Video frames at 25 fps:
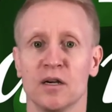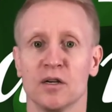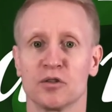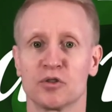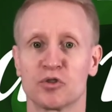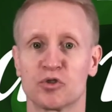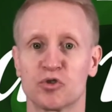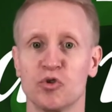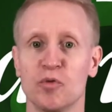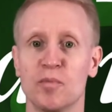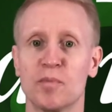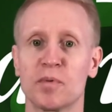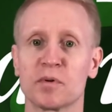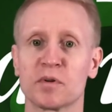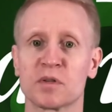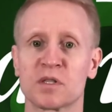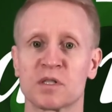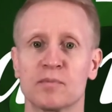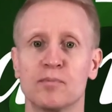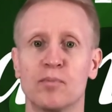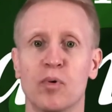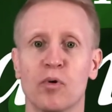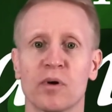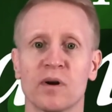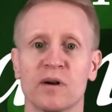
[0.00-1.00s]
super
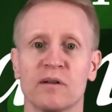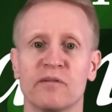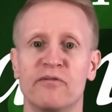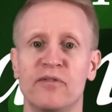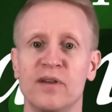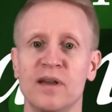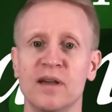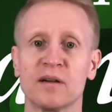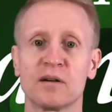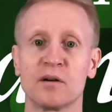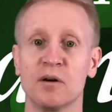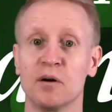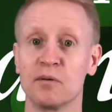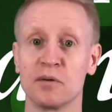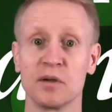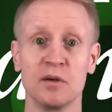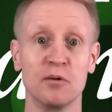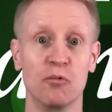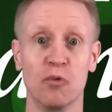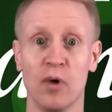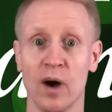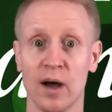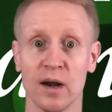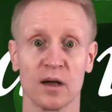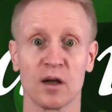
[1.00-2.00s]
sport vehicle, you
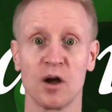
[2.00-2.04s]
want